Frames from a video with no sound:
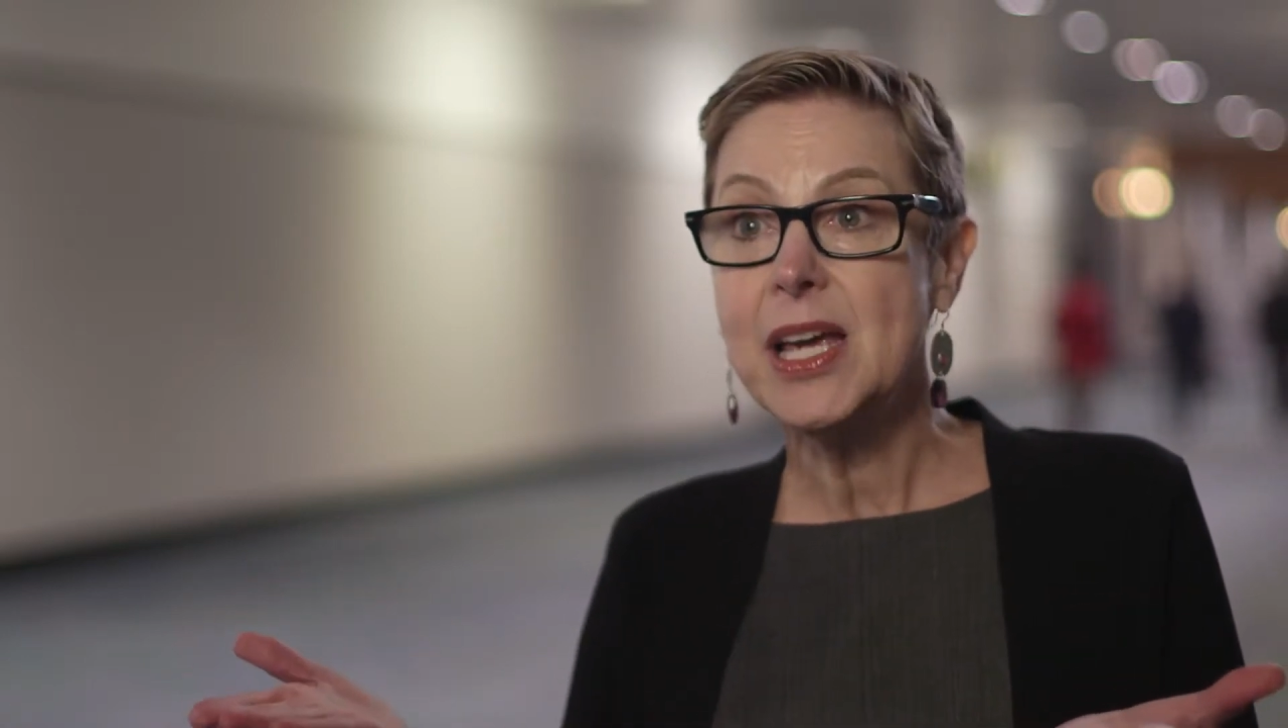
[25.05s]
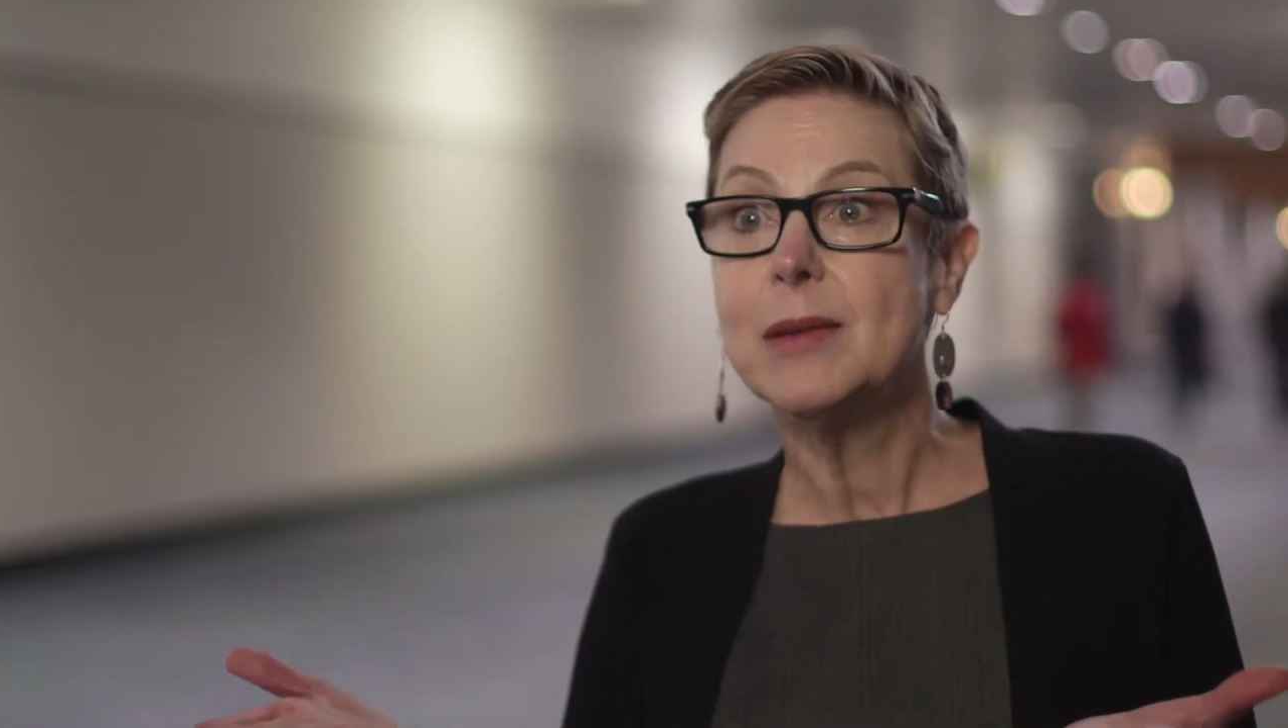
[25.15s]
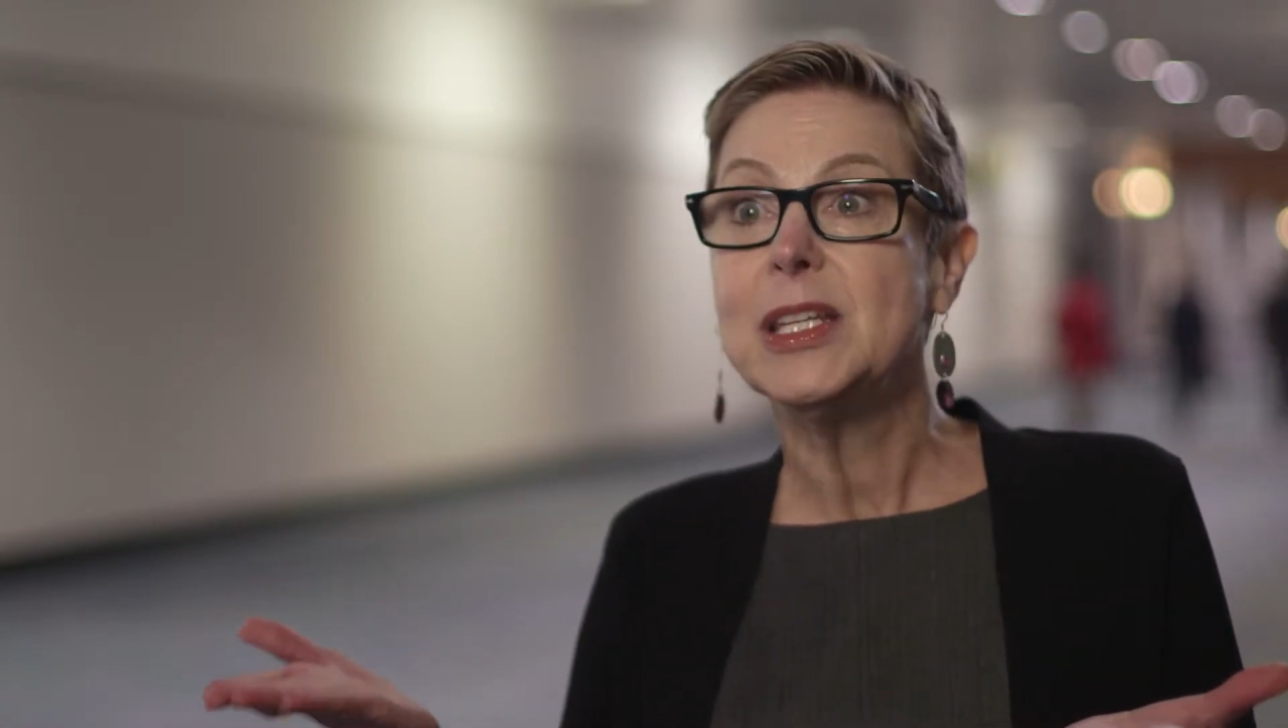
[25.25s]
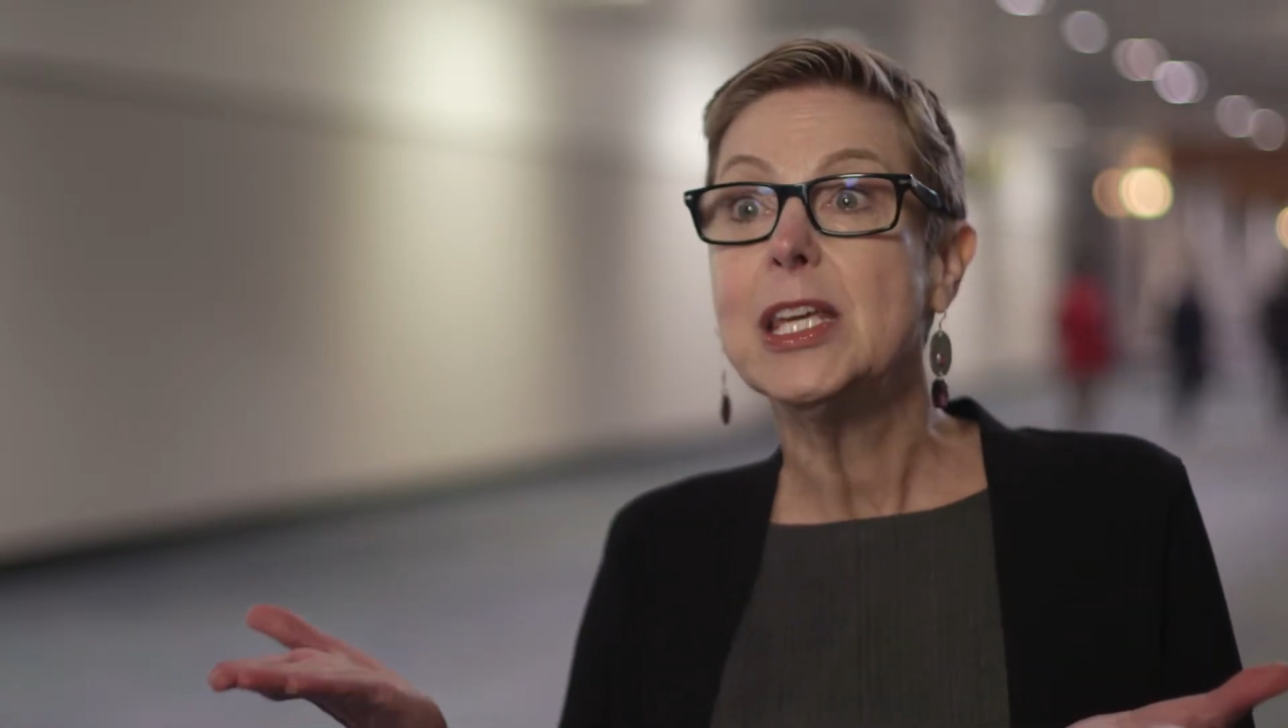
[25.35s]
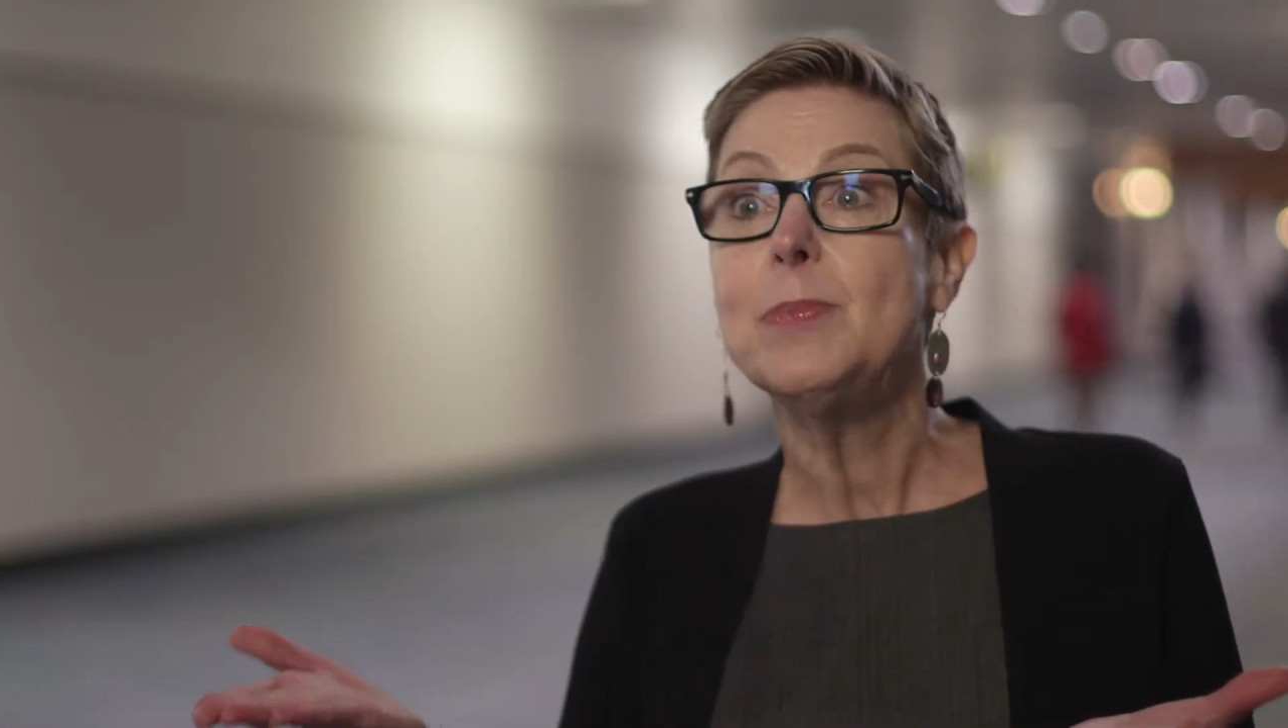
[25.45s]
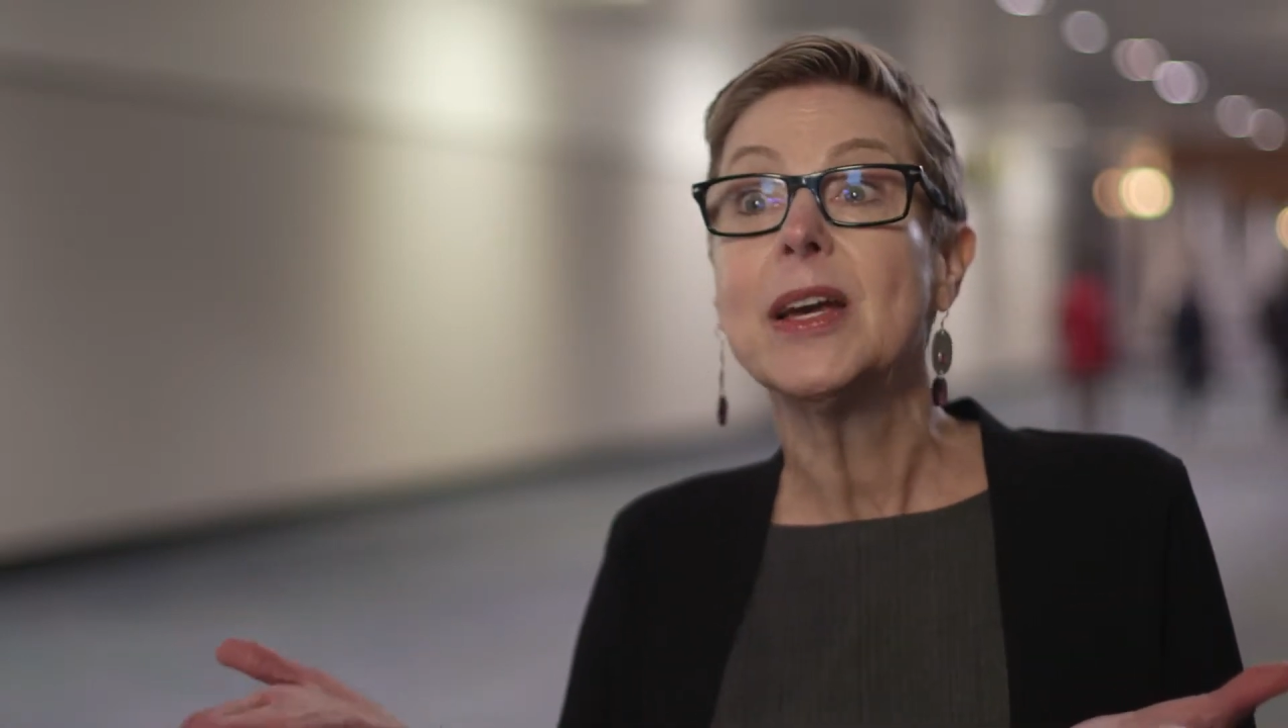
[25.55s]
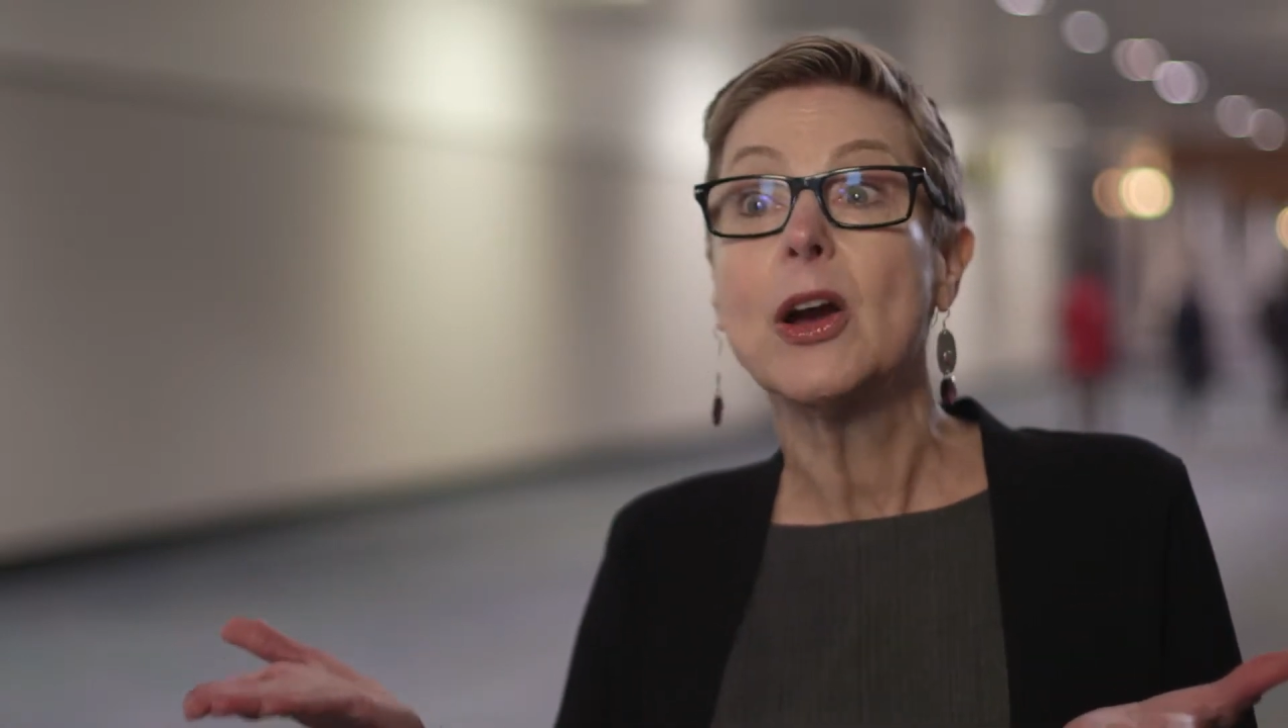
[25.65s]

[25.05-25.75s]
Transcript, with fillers: time keeping